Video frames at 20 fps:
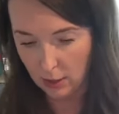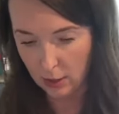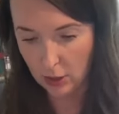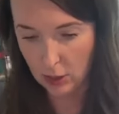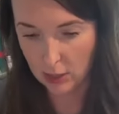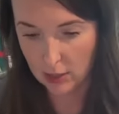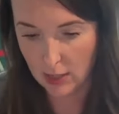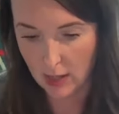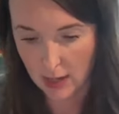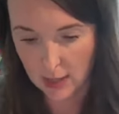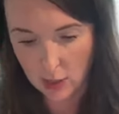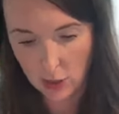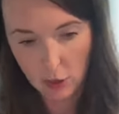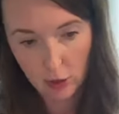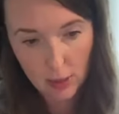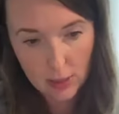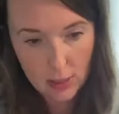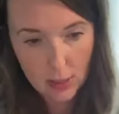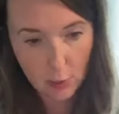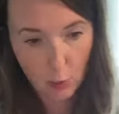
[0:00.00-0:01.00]
You just got to
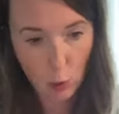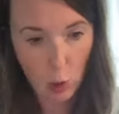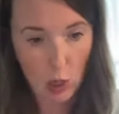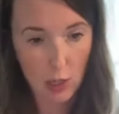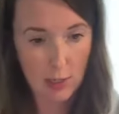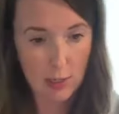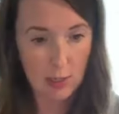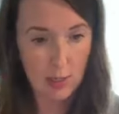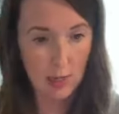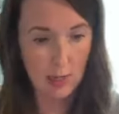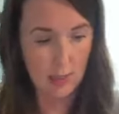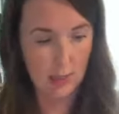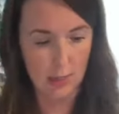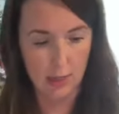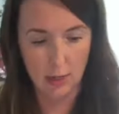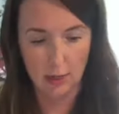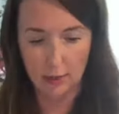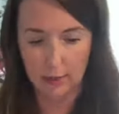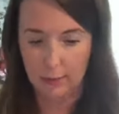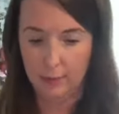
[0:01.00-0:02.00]
trust the
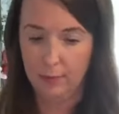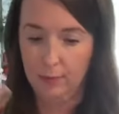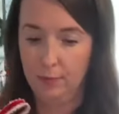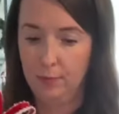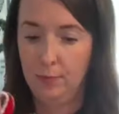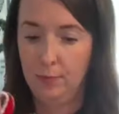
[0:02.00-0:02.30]
process here.